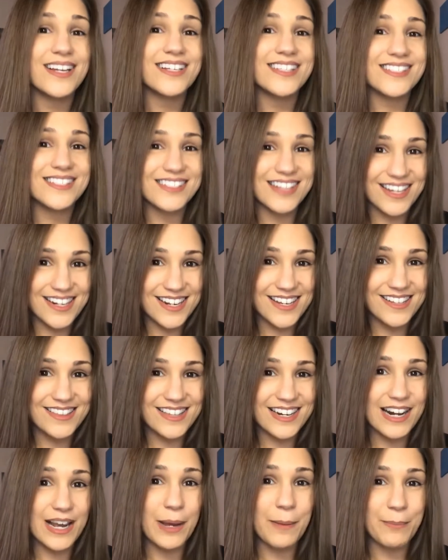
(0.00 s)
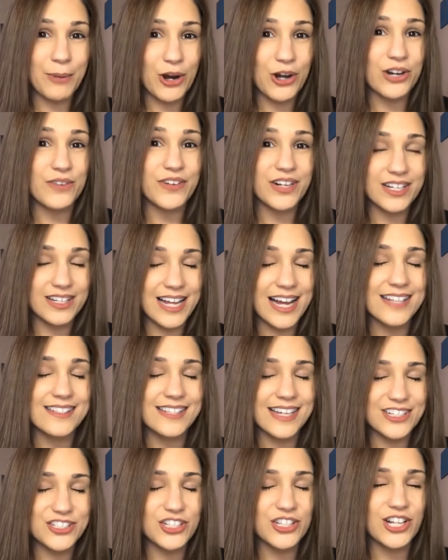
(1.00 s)
stating that I am part of a class
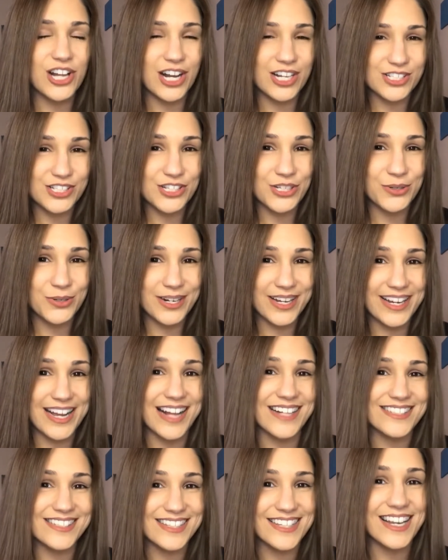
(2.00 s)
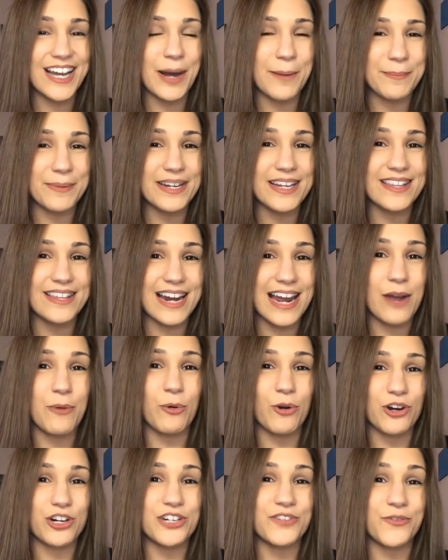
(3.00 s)
action lawsuit against the company that I
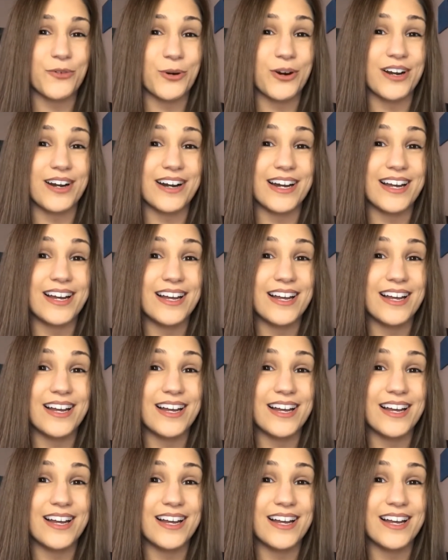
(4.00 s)
worked for,